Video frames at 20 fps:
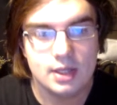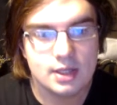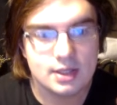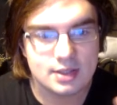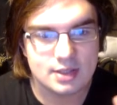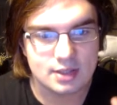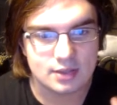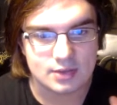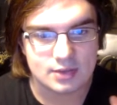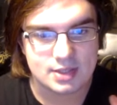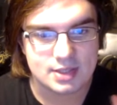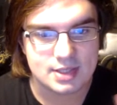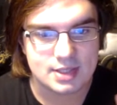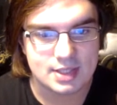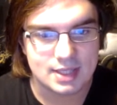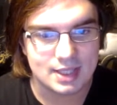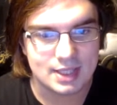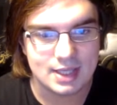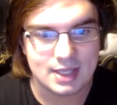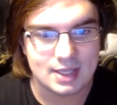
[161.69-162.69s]

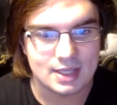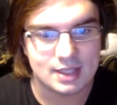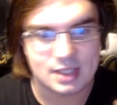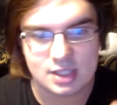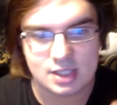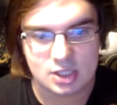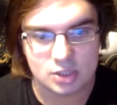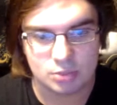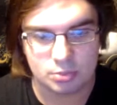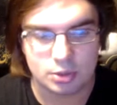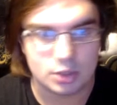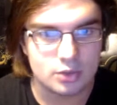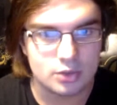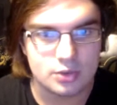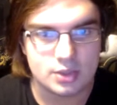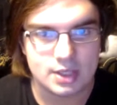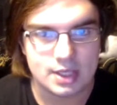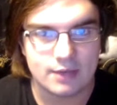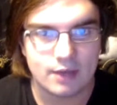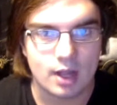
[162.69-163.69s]
sticky explosive
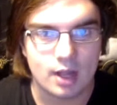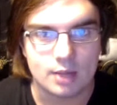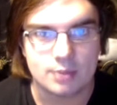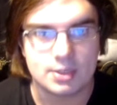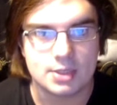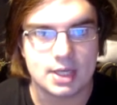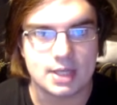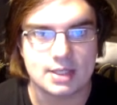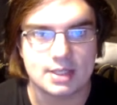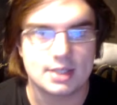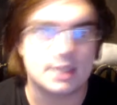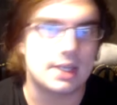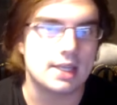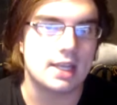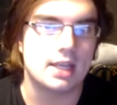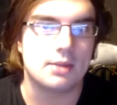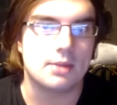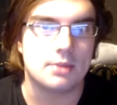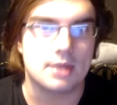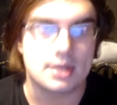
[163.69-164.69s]
objects onto
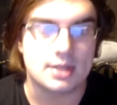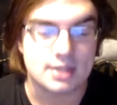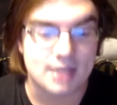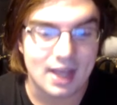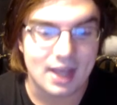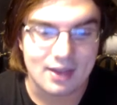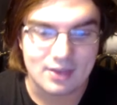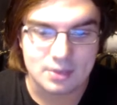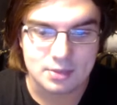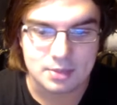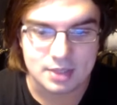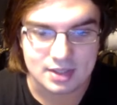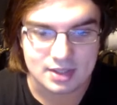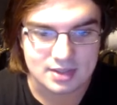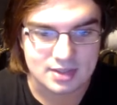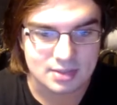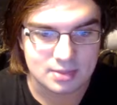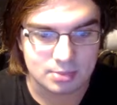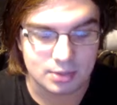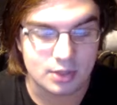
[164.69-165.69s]
enemies and have them
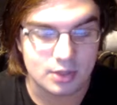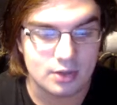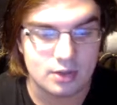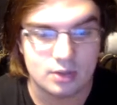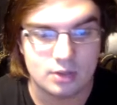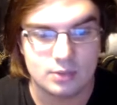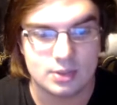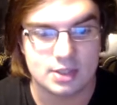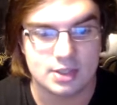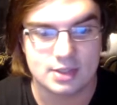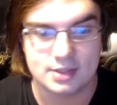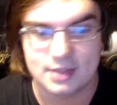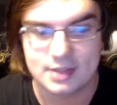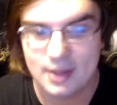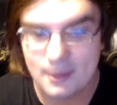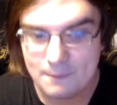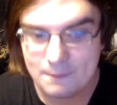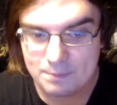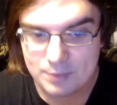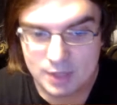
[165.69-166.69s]
explode, which is
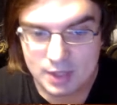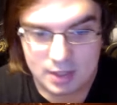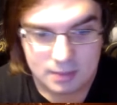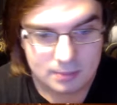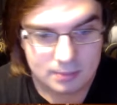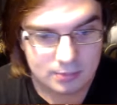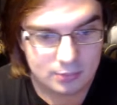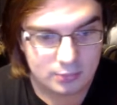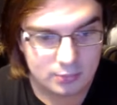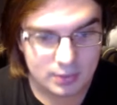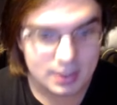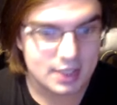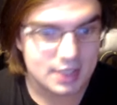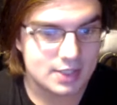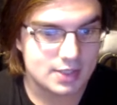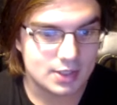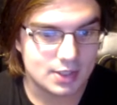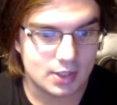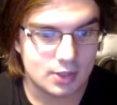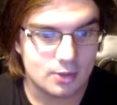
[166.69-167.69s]
pretty
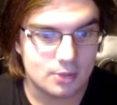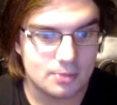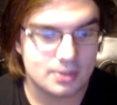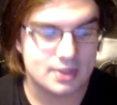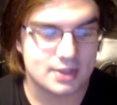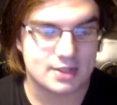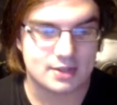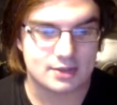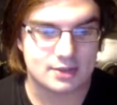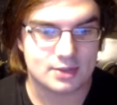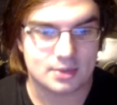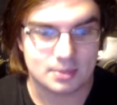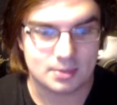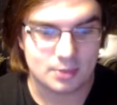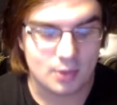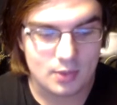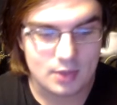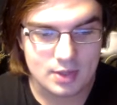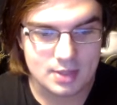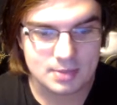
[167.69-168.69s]
dope because there's always
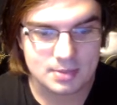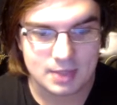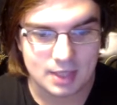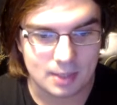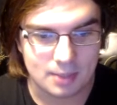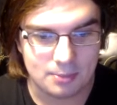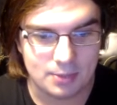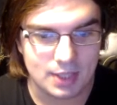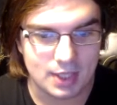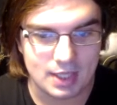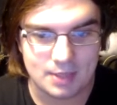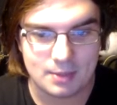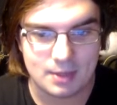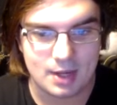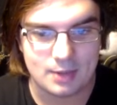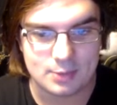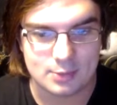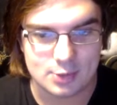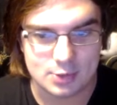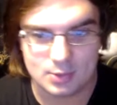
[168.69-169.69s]
been a complaint of mine with
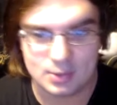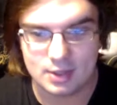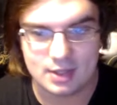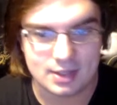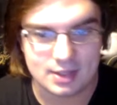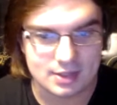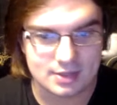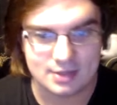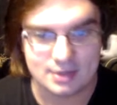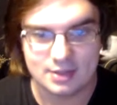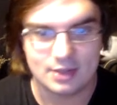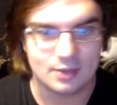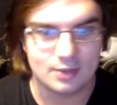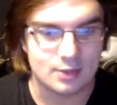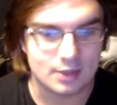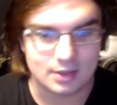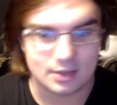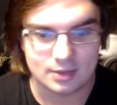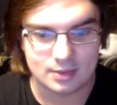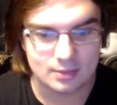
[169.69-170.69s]
shooting
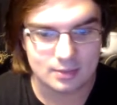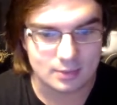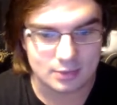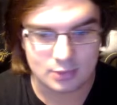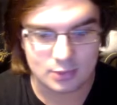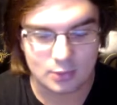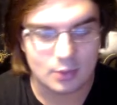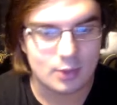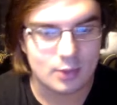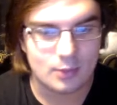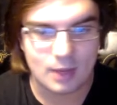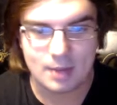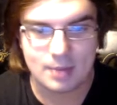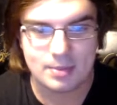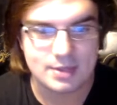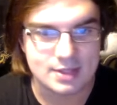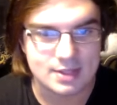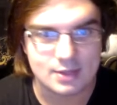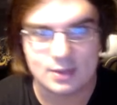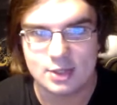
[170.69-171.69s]
the Torg weapons. I'm
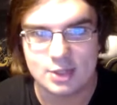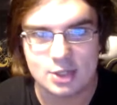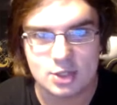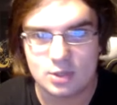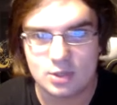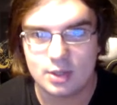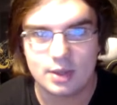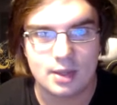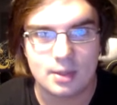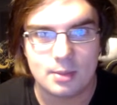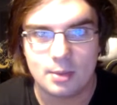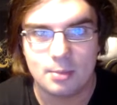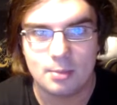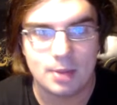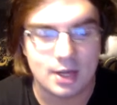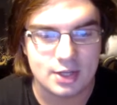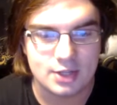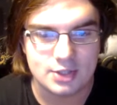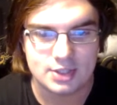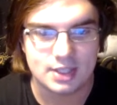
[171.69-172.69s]
always shooting them a bunch
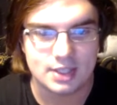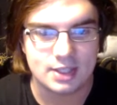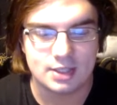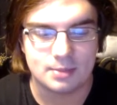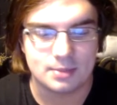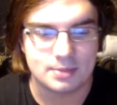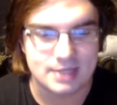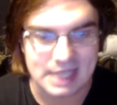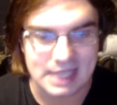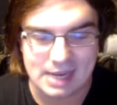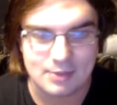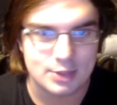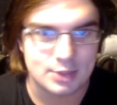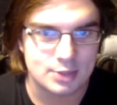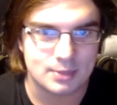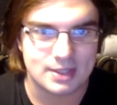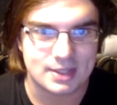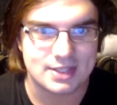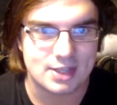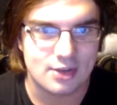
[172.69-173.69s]
and I end up damaging
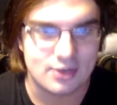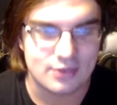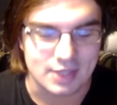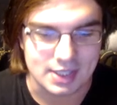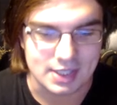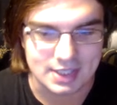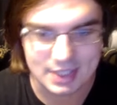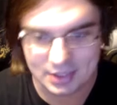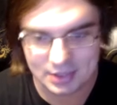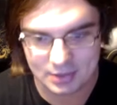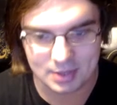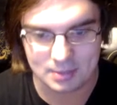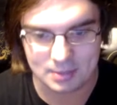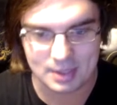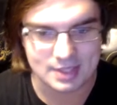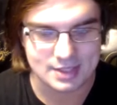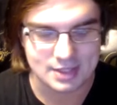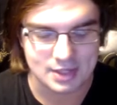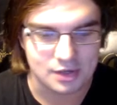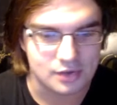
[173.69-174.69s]
myself and killing
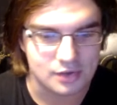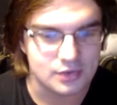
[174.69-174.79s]
myself